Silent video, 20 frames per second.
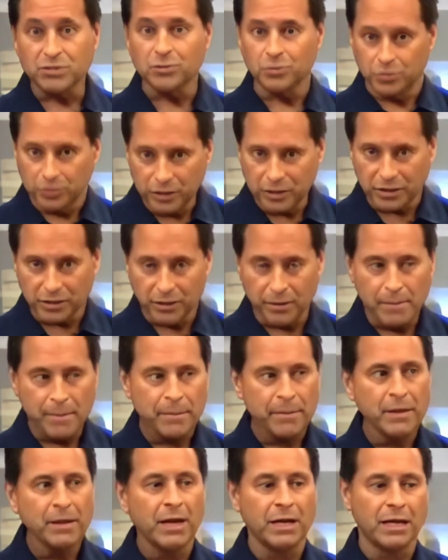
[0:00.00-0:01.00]
real.
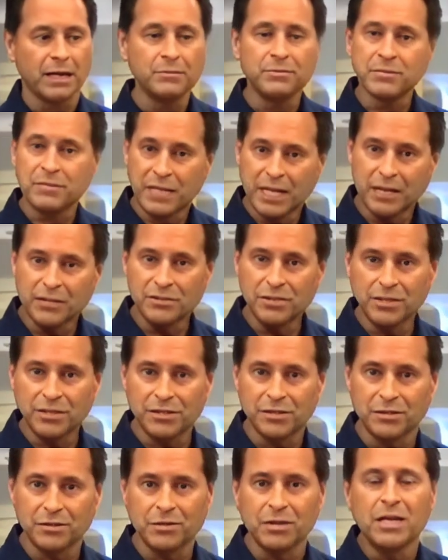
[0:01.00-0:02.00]
And I'm saying to
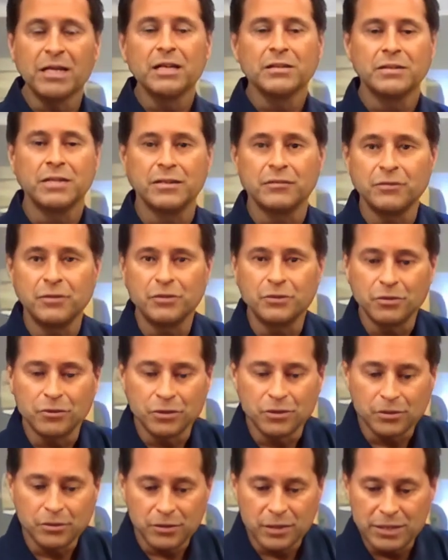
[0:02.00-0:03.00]
you that if you
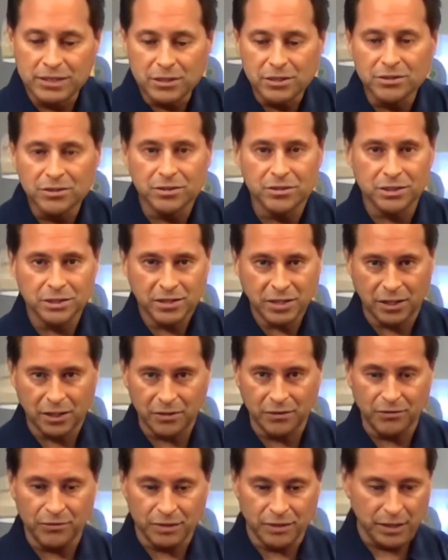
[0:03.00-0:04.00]
listen to this
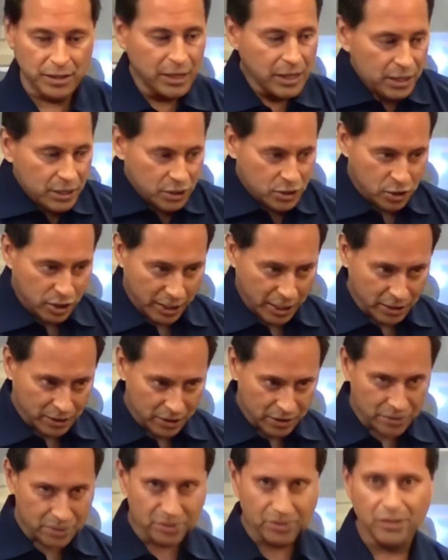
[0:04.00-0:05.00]
carefully, take
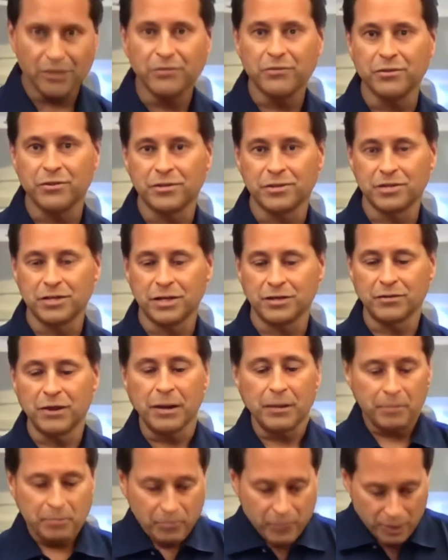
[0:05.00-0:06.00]
this on for
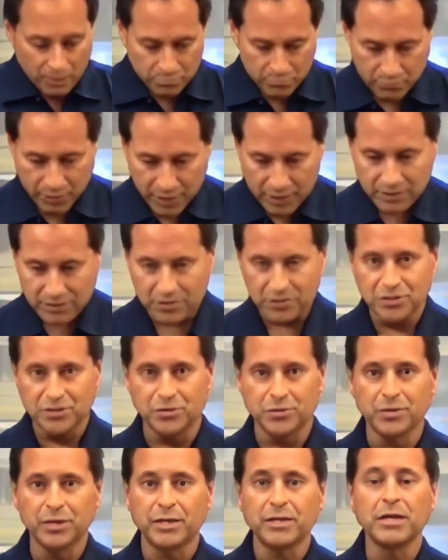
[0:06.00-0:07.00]
yourself, make this
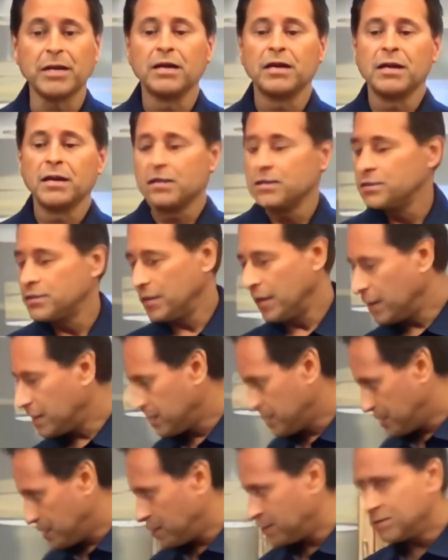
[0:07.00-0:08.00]
drink, take
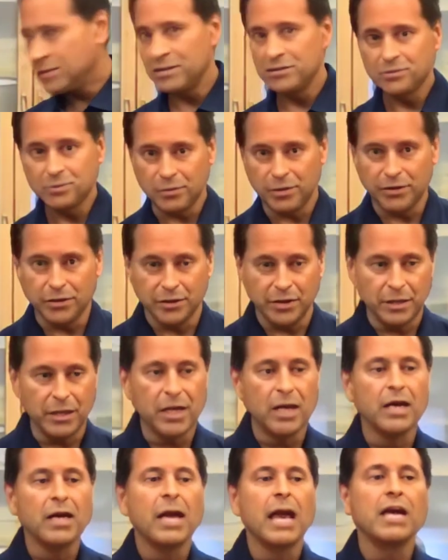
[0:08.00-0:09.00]
the enzymes with it,
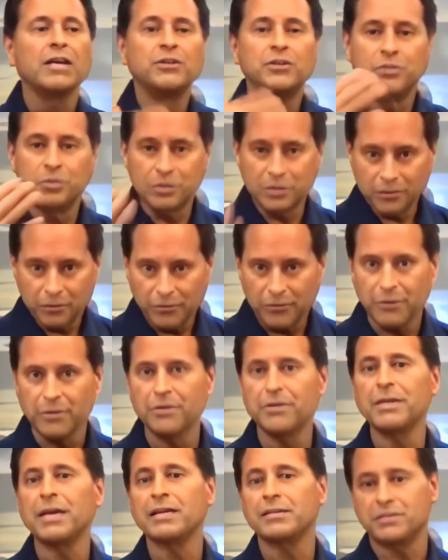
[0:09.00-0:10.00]
and do it for
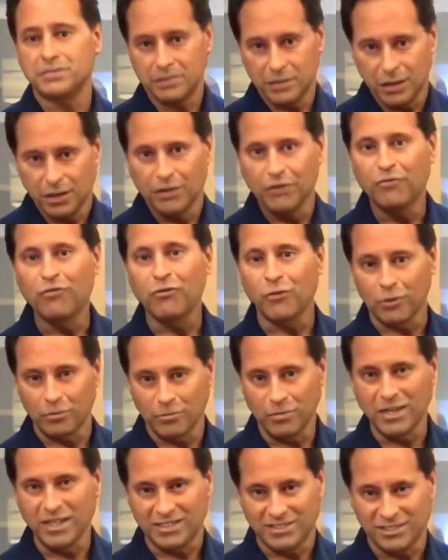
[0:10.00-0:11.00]
the next 4
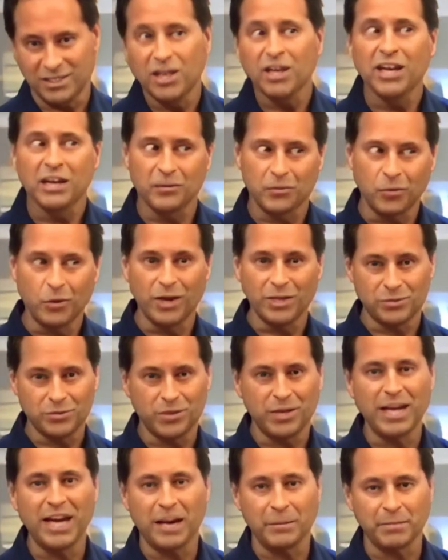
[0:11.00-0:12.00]
months and watch
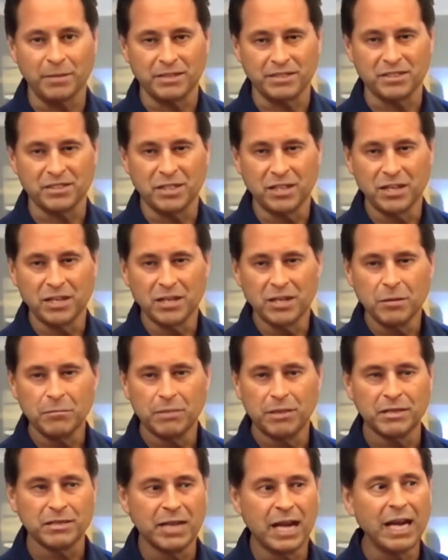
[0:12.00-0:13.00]
what happens.
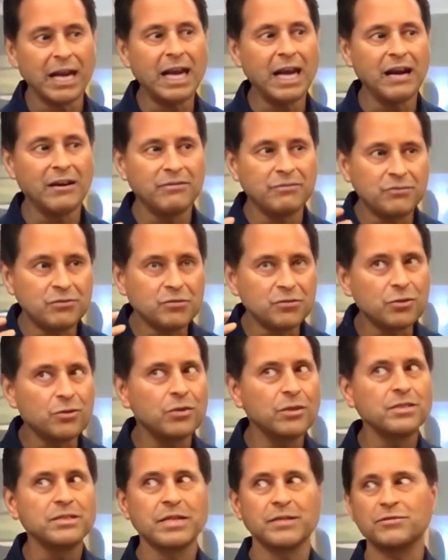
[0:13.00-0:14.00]
Because I have
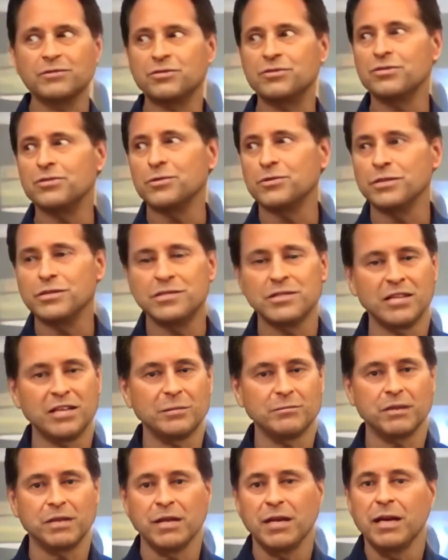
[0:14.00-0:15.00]
stories after stories
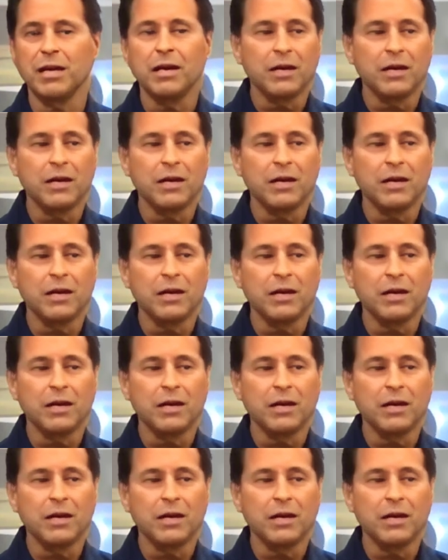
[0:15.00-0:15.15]
telling me,